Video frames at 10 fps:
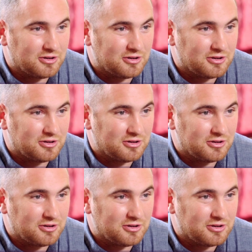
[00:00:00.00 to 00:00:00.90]

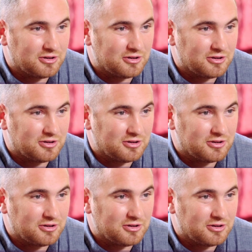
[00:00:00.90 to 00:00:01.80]

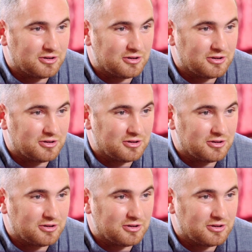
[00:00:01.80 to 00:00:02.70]

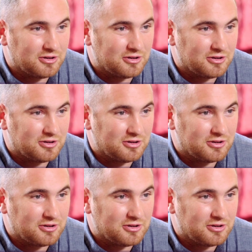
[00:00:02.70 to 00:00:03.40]
Nothing is said.